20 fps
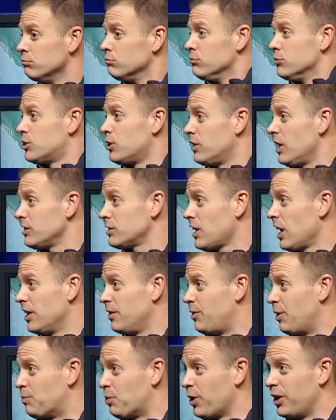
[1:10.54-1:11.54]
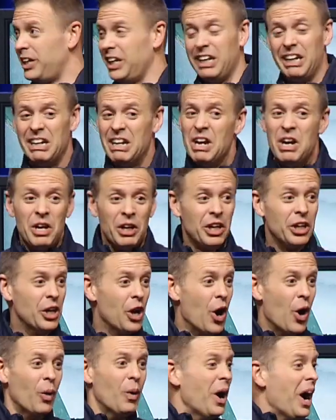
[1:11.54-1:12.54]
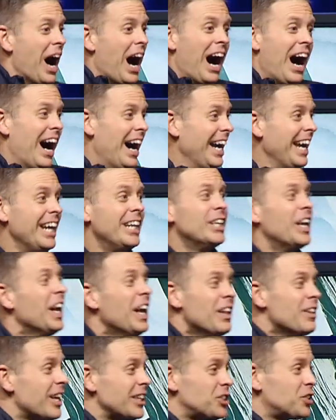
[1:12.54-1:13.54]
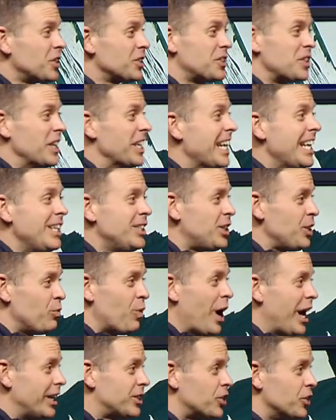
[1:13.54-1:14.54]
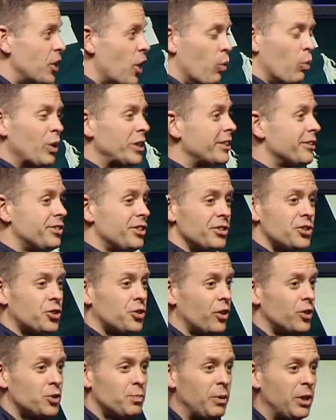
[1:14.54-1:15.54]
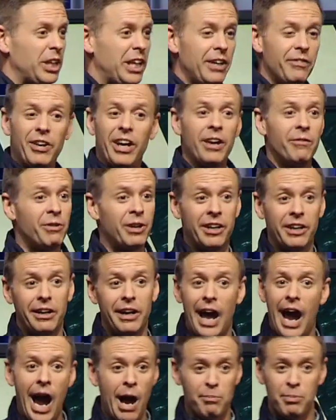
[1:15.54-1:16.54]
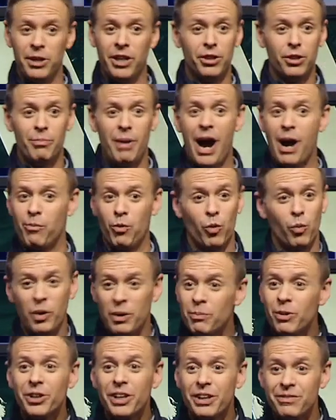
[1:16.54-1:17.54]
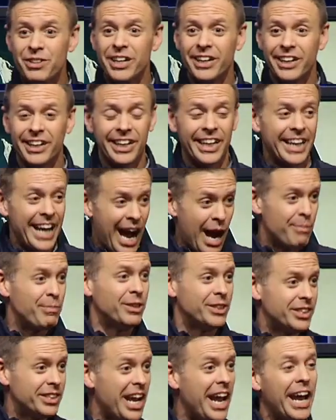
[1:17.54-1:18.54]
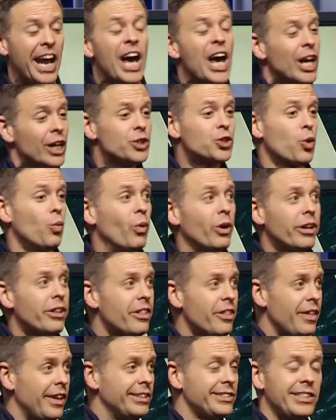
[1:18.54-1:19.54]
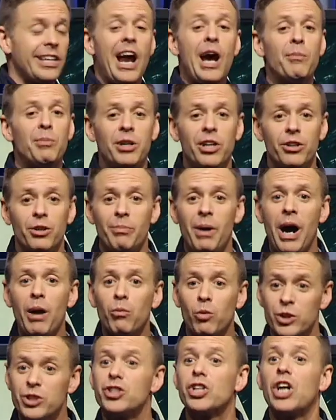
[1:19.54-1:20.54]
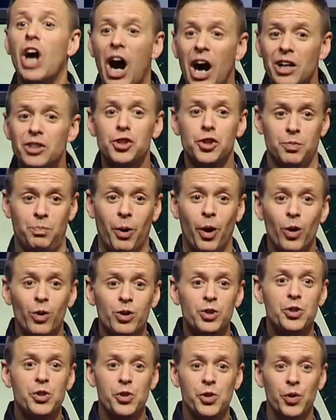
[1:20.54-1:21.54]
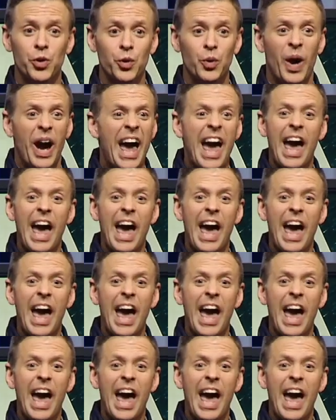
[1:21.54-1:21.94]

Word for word: So that's kind of a pretty, you know, uh, in, that's just an easy way to know what does this church believe? If it happened in the Bible, we believe that it can happen today. And so one of the things that happened in the Bible was God spoke to